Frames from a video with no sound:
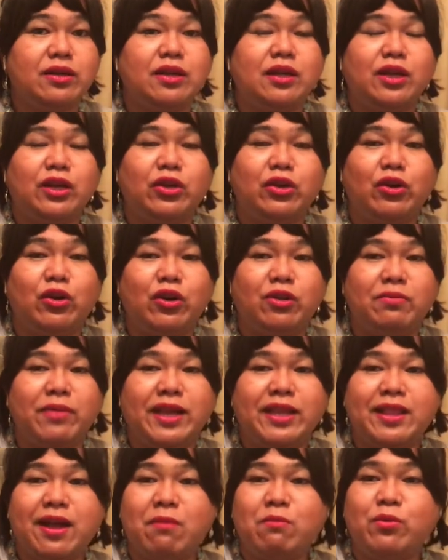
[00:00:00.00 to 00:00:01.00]
you're on my
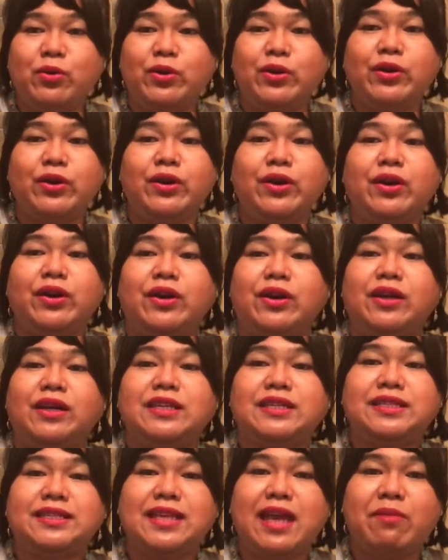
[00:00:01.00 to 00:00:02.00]
number
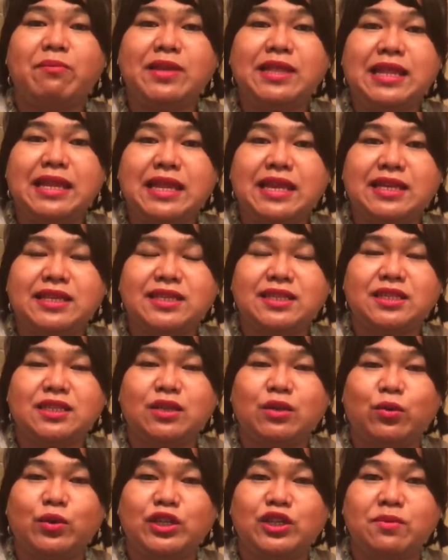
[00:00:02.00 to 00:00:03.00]
seven list,
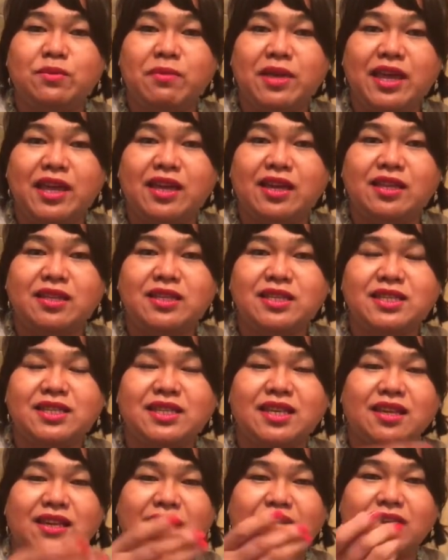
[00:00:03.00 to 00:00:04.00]
which means
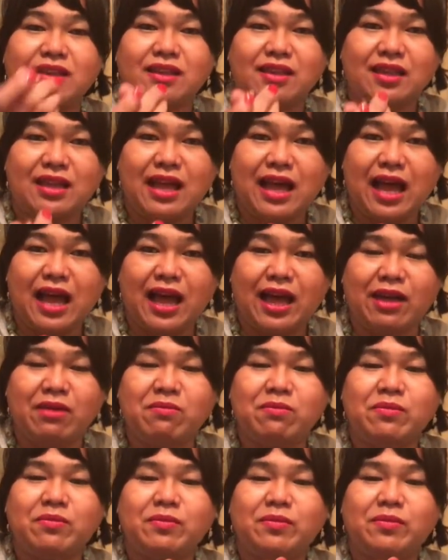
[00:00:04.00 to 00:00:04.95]
I'm